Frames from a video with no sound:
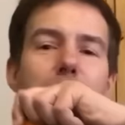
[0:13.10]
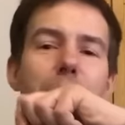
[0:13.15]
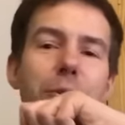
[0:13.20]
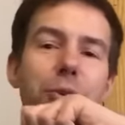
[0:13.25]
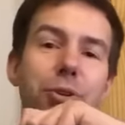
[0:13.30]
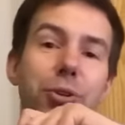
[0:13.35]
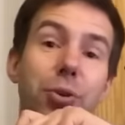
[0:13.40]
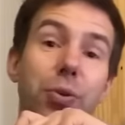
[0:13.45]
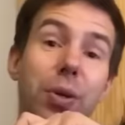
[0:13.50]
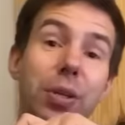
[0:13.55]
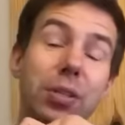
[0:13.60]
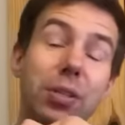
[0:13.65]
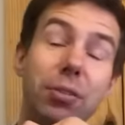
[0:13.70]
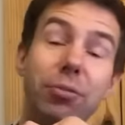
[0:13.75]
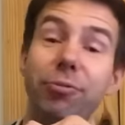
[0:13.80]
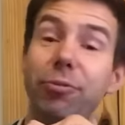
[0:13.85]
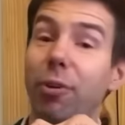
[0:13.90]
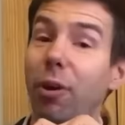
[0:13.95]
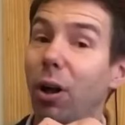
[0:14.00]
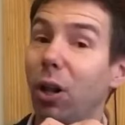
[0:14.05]
number 2 is
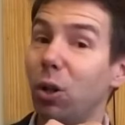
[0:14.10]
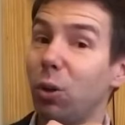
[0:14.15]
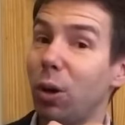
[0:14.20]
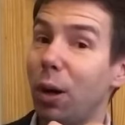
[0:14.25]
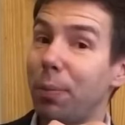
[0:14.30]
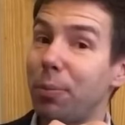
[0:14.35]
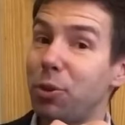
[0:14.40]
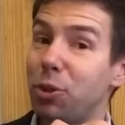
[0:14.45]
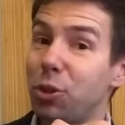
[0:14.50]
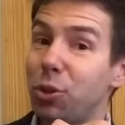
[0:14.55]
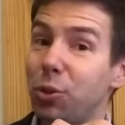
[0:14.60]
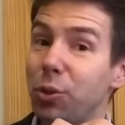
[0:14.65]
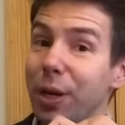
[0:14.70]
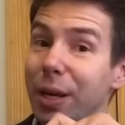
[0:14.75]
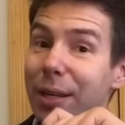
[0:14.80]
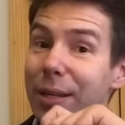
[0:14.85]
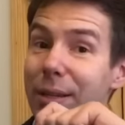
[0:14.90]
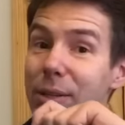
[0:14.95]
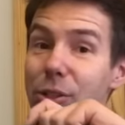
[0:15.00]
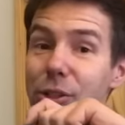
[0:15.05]
the follow-up to
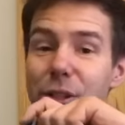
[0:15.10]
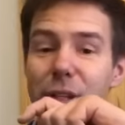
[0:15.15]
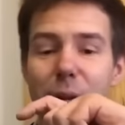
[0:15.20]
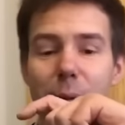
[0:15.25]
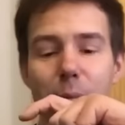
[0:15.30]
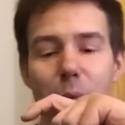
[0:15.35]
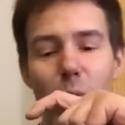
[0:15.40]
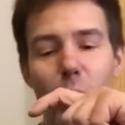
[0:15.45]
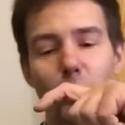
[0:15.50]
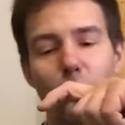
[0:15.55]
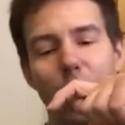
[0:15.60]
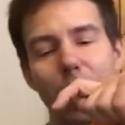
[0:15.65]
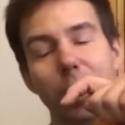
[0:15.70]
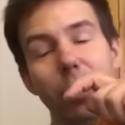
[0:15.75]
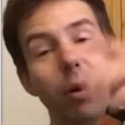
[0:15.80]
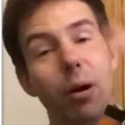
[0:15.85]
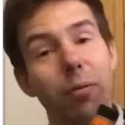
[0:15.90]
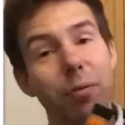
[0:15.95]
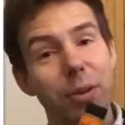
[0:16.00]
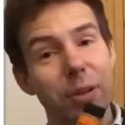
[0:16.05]
edition number
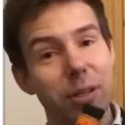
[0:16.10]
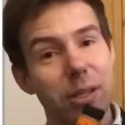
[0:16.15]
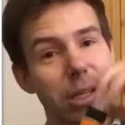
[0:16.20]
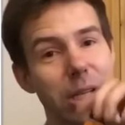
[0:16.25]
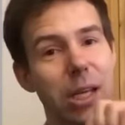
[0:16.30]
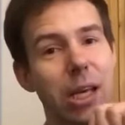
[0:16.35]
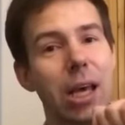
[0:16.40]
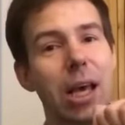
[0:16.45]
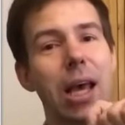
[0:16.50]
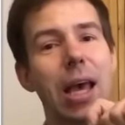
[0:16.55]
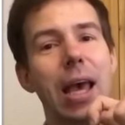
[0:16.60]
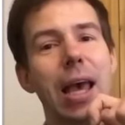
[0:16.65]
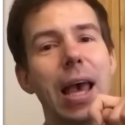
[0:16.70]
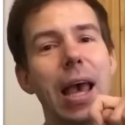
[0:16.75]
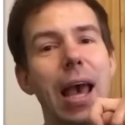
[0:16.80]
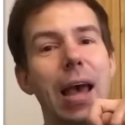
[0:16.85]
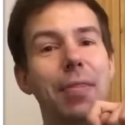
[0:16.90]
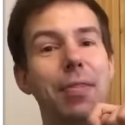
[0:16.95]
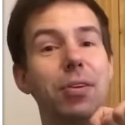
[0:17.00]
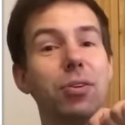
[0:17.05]
1, obviously,
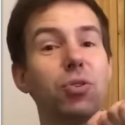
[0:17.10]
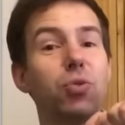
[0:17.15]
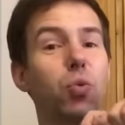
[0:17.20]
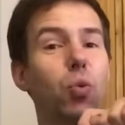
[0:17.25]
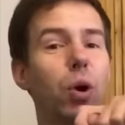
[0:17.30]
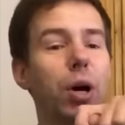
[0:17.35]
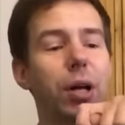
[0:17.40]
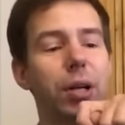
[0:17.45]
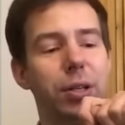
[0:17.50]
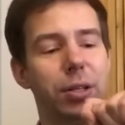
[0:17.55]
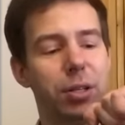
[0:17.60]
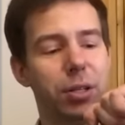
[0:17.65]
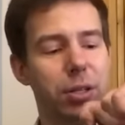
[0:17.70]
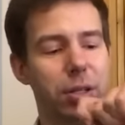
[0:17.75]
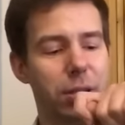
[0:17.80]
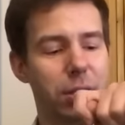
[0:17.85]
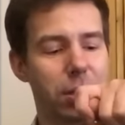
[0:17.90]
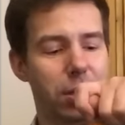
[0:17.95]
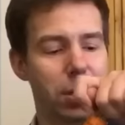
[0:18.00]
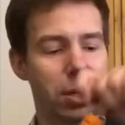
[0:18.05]
and this was
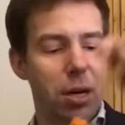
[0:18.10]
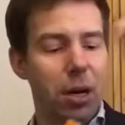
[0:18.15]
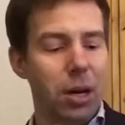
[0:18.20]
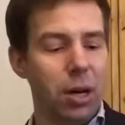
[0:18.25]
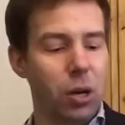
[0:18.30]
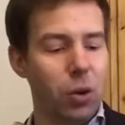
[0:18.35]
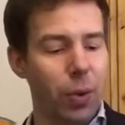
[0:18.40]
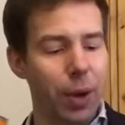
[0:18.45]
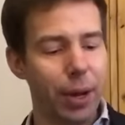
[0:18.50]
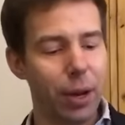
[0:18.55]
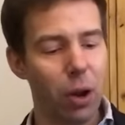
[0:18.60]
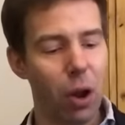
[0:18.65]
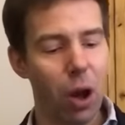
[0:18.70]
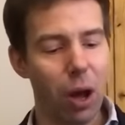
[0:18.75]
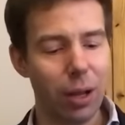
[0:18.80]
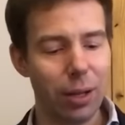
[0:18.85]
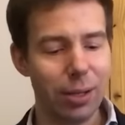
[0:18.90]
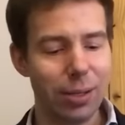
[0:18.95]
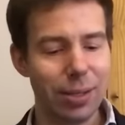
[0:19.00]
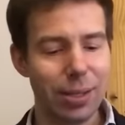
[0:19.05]
quite a
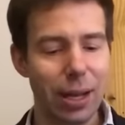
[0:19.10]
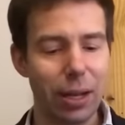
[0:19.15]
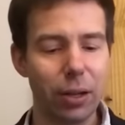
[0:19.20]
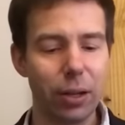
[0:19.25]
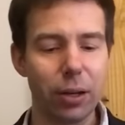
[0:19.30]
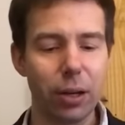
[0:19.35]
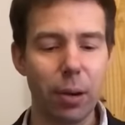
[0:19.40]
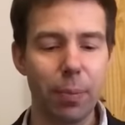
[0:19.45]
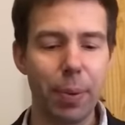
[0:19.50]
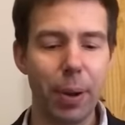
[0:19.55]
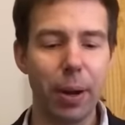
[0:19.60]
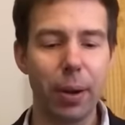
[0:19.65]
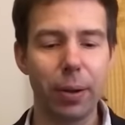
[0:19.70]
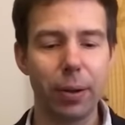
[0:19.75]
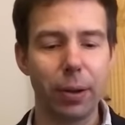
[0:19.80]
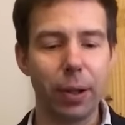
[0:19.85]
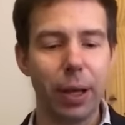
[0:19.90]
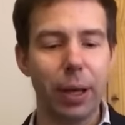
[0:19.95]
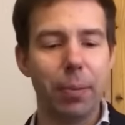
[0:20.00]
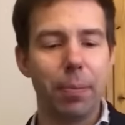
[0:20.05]
hot seller
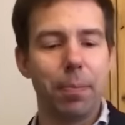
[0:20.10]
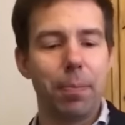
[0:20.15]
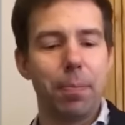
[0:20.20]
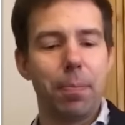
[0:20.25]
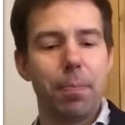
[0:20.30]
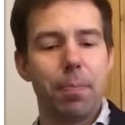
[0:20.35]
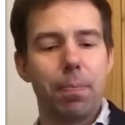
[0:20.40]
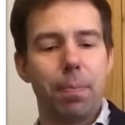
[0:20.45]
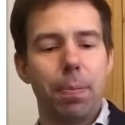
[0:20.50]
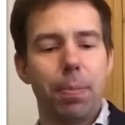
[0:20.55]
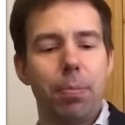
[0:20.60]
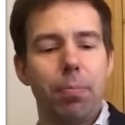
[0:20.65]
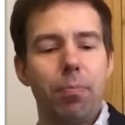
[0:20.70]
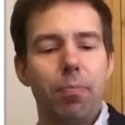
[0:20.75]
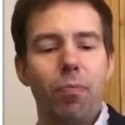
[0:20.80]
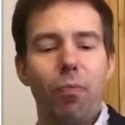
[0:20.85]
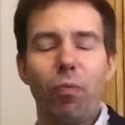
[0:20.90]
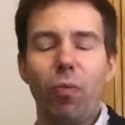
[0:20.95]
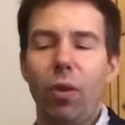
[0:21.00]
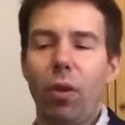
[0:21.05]
apparently.
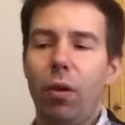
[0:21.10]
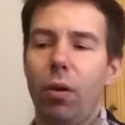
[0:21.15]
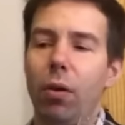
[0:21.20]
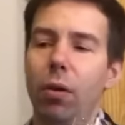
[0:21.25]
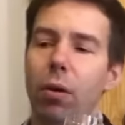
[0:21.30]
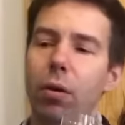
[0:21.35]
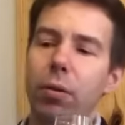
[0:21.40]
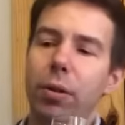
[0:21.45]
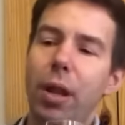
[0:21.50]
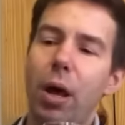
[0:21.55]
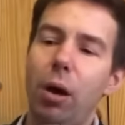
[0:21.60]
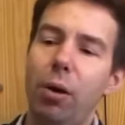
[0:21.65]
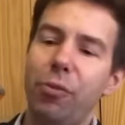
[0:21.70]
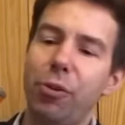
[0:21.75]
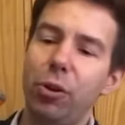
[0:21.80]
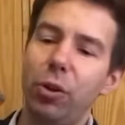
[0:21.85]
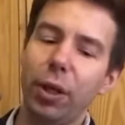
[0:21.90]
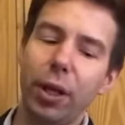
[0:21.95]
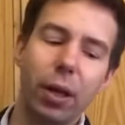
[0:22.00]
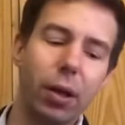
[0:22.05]
Now
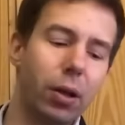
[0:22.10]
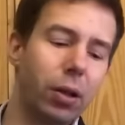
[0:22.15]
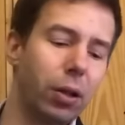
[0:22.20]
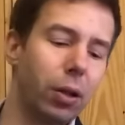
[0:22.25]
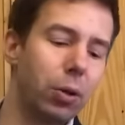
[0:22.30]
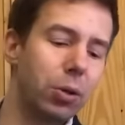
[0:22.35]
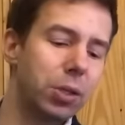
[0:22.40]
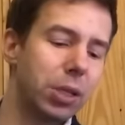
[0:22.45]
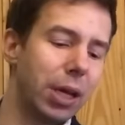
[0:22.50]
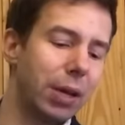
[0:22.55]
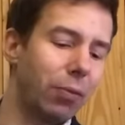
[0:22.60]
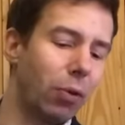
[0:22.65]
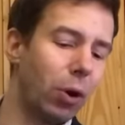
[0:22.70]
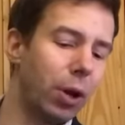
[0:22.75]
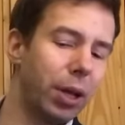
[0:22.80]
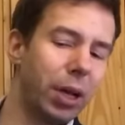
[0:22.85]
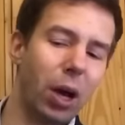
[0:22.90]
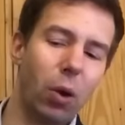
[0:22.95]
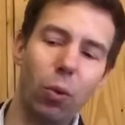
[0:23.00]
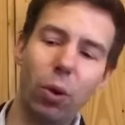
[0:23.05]
if you're looking closely, I've
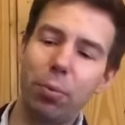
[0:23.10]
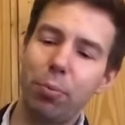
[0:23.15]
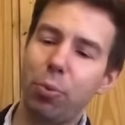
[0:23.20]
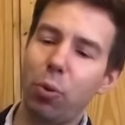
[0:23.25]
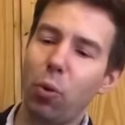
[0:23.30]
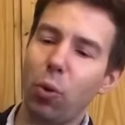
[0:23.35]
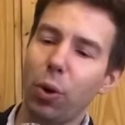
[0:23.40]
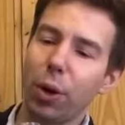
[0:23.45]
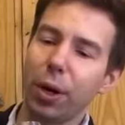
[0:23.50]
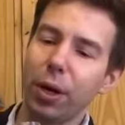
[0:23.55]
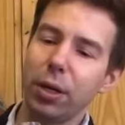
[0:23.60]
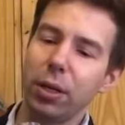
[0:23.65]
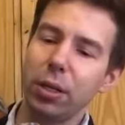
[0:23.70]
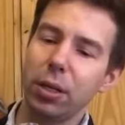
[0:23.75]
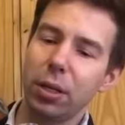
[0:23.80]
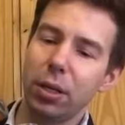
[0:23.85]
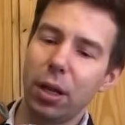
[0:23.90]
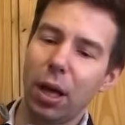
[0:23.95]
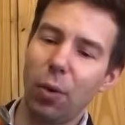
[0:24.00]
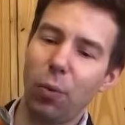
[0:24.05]
already got one
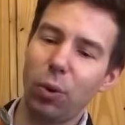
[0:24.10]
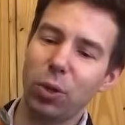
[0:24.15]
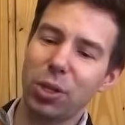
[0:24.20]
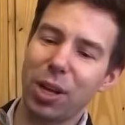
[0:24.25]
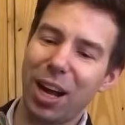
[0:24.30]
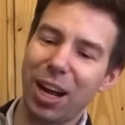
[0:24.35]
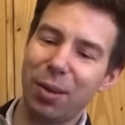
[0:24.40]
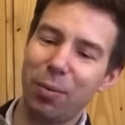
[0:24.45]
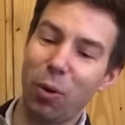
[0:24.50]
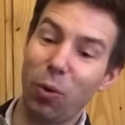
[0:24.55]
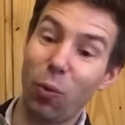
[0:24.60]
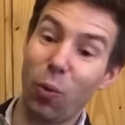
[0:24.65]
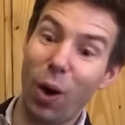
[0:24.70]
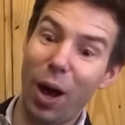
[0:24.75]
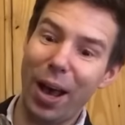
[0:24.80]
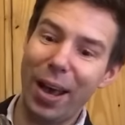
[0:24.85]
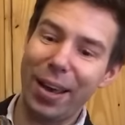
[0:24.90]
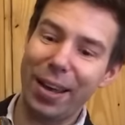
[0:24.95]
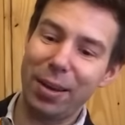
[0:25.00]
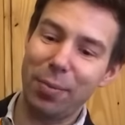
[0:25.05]
poured and we'll talk about
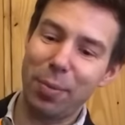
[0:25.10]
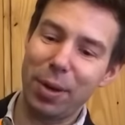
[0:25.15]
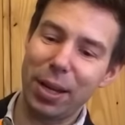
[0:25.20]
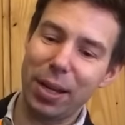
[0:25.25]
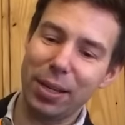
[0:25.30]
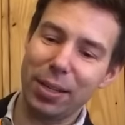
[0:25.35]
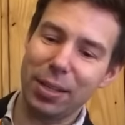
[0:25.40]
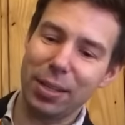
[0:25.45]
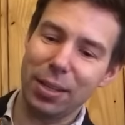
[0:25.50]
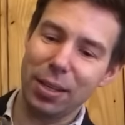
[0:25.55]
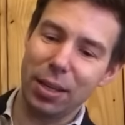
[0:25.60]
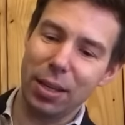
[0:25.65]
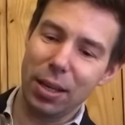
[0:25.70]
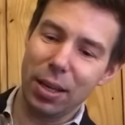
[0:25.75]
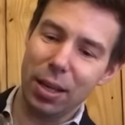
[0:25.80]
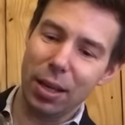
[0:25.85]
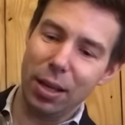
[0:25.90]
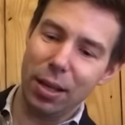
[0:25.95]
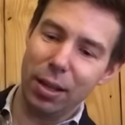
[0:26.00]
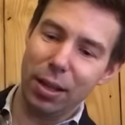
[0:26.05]
why in a minute.
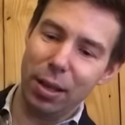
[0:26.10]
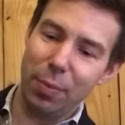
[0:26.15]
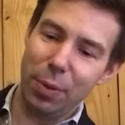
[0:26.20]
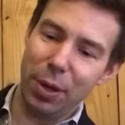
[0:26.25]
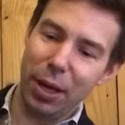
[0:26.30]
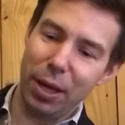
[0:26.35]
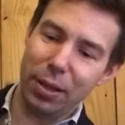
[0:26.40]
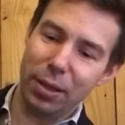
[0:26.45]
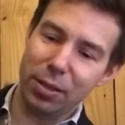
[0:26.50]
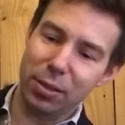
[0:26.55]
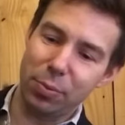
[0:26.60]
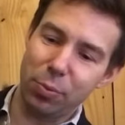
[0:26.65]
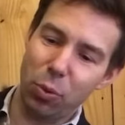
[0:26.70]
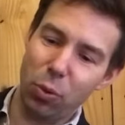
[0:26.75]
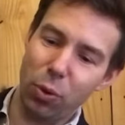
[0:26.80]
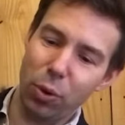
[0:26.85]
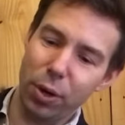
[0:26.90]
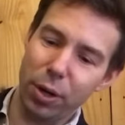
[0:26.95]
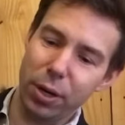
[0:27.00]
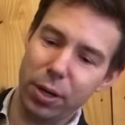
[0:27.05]
Let me get this
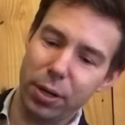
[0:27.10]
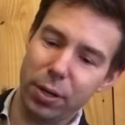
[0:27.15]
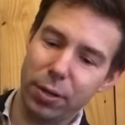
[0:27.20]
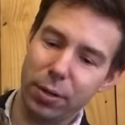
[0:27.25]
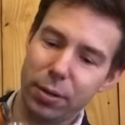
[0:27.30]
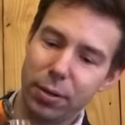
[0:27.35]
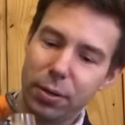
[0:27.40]
poured.